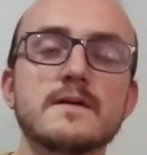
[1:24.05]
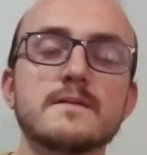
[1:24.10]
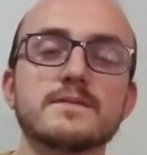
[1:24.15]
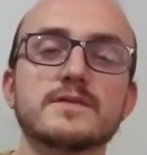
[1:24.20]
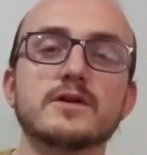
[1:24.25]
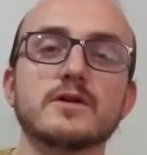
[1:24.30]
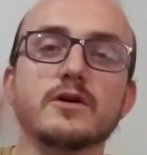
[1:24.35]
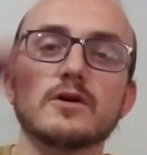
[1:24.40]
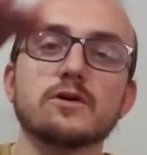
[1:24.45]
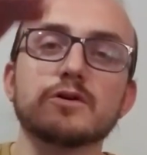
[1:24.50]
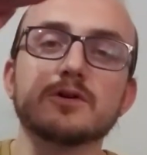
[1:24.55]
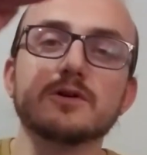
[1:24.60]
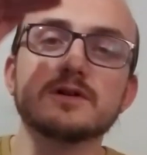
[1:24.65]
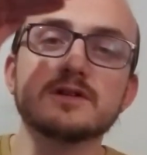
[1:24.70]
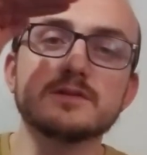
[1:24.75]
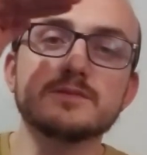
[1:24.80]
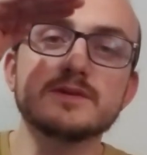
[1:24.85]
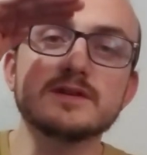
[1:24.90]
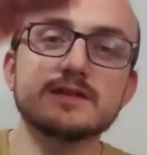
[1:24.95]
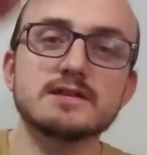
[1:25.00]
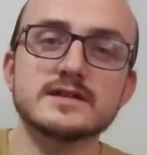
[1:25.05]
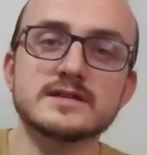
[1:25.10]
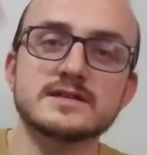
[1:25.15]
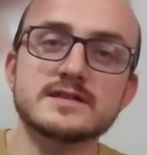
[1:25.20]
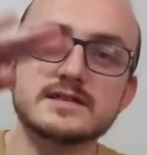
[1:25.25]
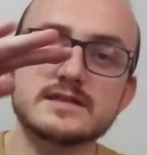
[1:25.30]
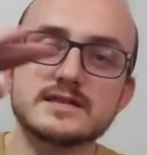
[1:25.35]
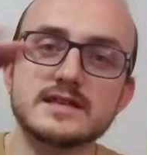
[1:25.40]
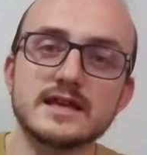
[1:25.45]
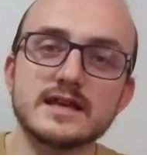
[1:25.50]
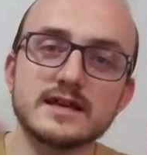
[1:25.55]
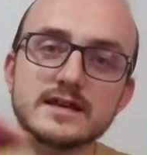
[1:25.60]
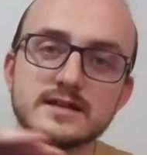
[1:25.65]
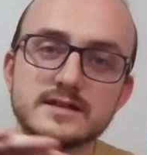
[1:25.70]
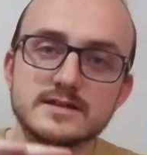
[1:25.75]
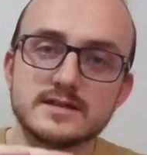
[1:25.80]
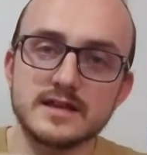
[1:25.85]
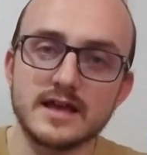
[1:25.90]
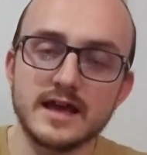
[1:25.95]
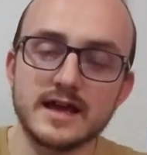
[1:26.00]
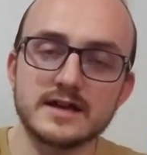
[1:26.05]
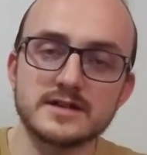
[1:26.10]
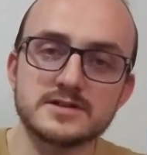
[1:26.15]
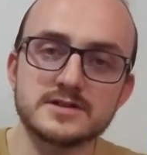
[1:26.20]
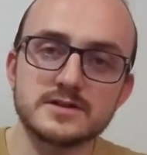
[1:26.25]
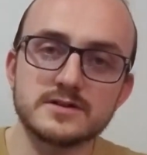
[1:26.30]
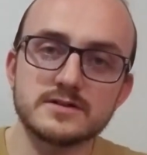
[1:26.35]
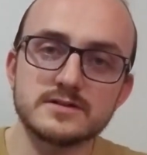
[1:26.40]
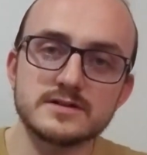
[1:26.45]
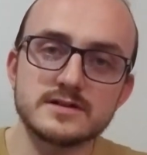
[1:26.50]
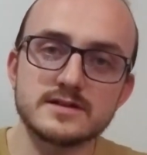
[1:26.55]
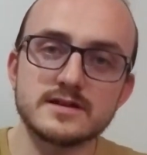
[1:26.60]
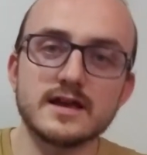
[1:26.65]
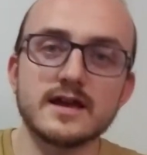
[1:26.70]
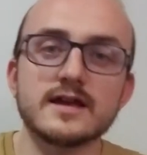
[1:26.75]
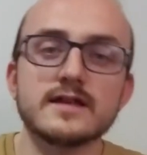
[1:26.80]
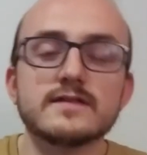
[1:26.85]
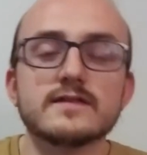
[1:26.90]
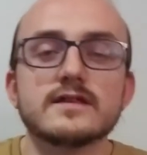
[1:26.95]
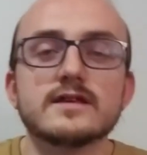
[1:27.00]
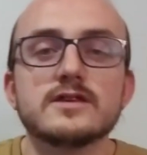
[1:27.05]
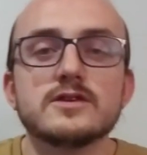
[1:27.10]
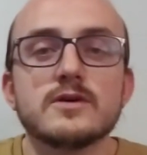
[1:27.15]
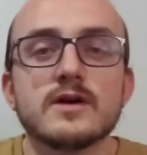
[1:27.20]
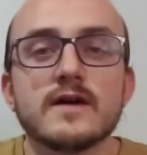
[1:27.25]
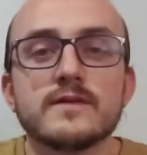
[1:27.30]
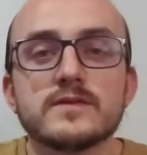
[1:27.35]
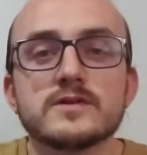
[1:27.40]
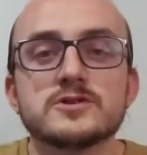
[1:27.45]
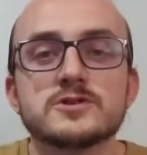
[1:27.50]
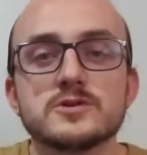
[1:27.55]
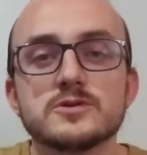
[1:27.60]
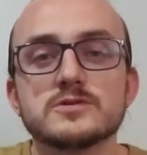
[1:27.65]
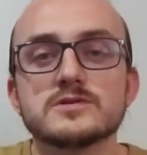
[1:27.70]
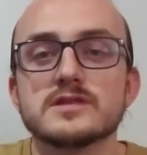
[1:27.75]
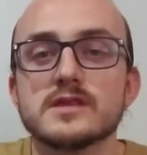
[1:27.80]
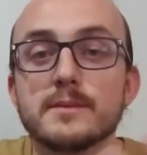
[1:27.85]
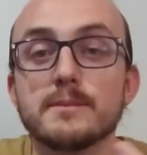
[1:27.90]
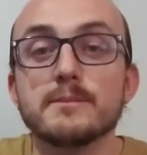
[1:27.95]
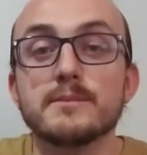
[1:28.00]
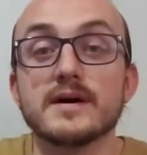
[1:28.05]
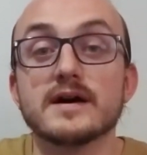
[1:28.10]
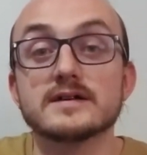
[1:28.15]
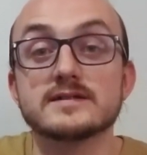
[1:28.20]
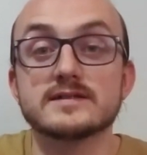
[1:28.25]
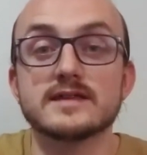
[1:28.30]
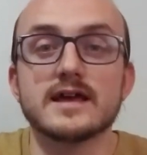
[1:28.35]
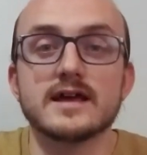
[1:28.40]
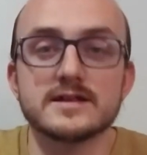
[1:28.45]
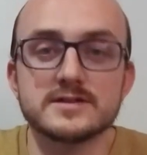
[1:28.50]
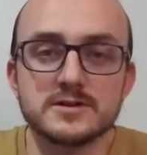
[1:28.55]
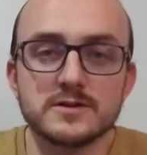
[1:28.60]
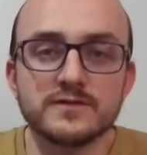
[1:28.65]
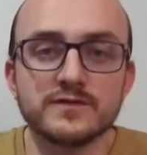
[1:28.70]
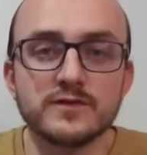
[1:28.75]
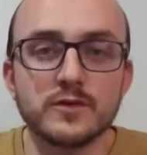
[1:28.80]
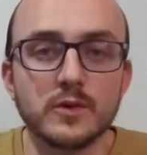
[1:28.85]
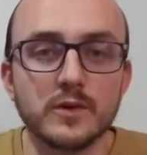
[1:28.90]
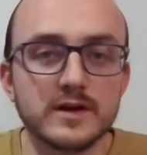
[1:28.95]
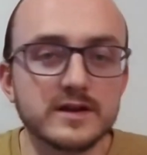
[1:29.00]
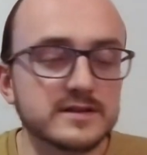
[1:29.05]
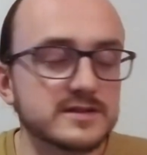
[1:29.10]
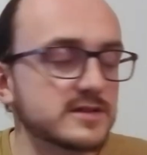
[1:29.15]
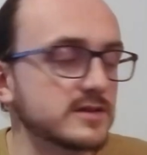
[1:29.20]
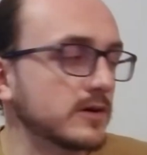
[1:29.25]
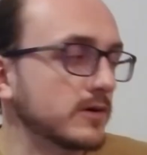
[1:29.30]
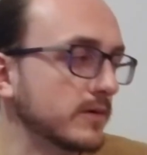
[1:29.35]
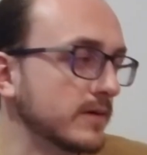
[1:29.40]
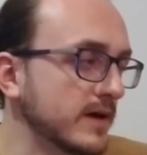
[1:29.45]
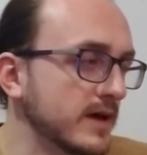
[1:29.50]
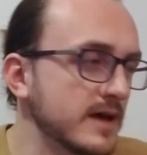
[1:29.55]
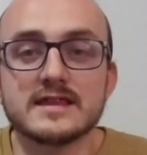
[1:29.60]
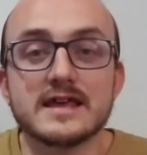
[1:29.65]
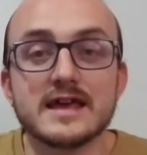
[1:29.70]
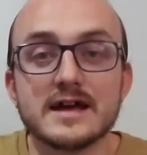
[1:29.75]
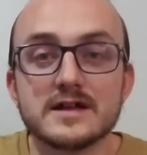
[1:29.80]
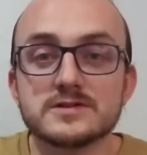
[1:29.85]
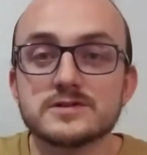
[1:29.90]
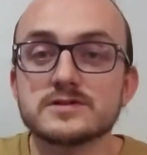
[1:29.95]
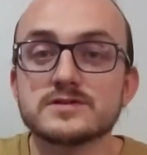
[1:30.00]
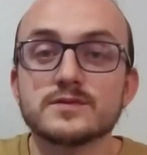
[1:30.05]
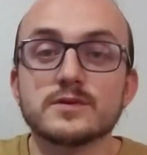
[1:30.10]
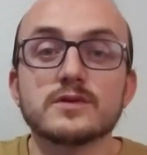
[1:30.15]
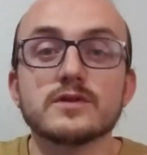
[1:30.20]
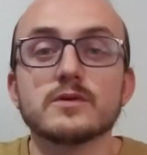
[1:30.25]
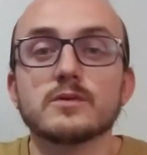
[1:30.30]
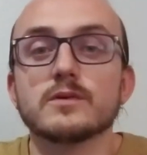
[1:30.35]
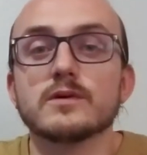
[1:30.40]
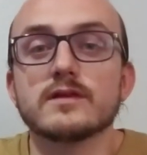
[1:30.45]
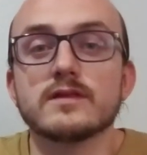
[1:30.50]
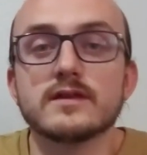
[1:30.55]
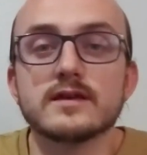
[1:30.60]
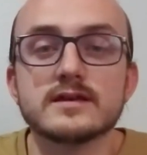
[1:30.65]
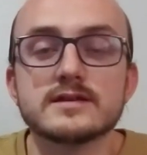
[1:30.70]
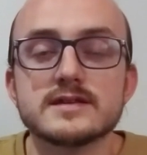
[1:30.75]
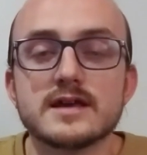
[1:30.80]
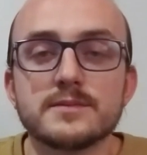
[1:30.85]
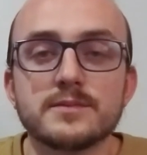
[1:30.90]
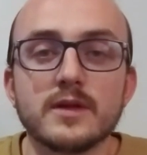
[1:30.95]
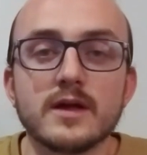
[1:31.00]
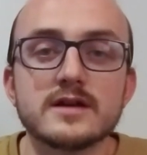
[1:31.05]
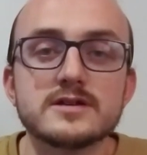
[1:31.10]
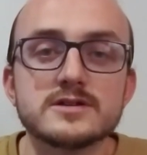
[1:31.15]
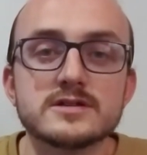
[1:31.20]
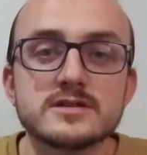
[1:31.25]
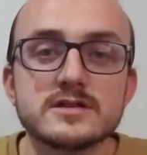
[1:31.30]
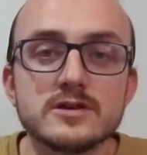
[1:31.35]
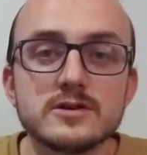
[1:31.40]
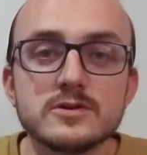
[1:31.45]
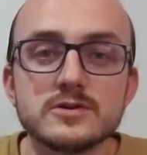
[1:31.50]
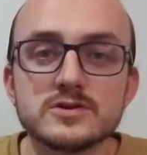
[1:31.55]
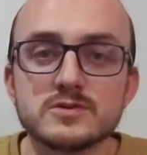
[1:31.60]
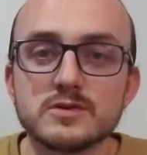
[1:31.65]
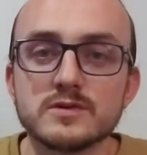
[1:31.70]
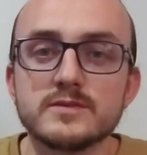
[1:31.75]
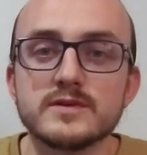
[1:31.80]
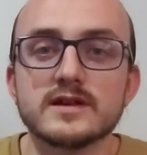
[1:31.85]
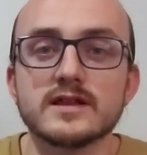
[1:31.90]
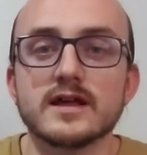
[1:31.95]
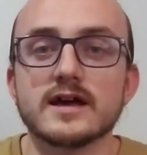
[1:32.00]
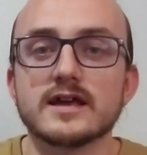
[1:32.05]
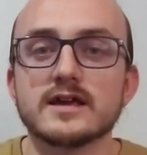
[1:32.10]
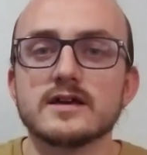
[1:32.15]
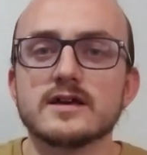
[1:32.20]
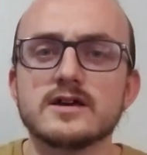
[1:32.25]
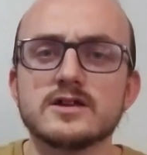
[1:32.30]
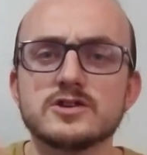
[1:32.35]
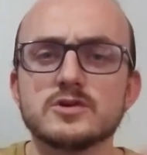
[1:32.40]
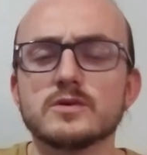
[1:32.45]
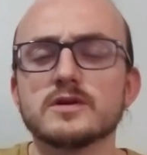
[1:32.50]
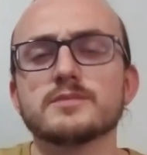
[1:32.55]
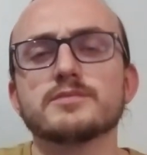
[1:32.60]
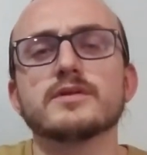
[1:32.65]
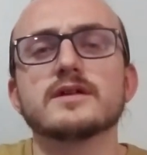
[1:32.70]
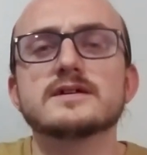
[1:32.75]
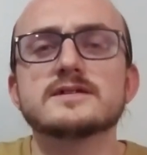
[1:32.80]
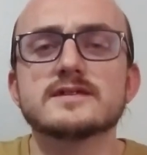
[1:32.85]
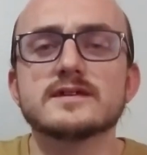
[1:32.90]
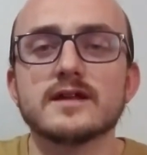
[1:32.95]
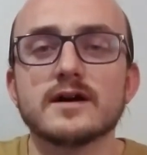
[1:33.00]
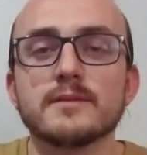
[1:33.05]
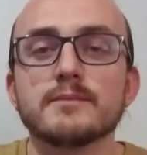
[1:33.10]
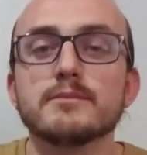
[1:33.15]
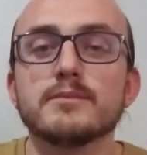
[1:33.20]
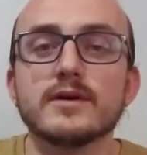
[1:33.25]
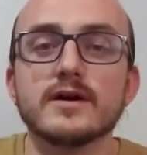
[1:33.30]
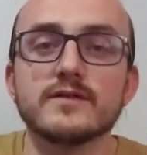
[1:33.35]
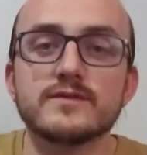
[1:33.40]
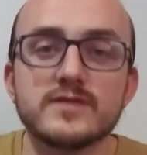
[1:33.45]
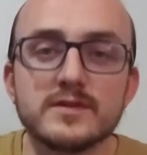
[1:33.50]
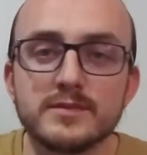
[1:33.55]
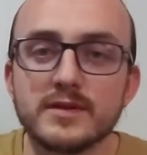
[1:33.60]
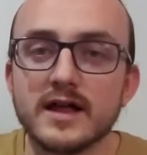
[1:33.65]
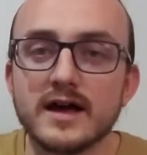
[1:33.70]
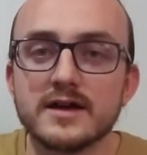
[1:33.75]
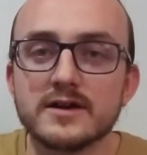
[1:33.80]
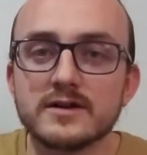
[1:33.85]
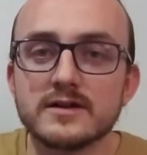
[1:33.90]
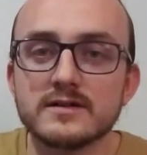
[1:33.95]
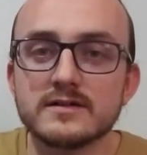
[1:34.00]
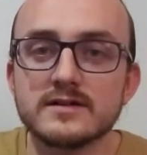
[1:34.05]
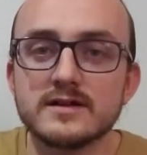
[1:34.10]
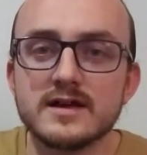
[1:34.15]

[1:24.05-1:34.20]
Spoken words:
They're all going to be distinct answers, and then you have to choose the best answer for it. So the answers for the example I just used would be like, do you want to place it above the bladder,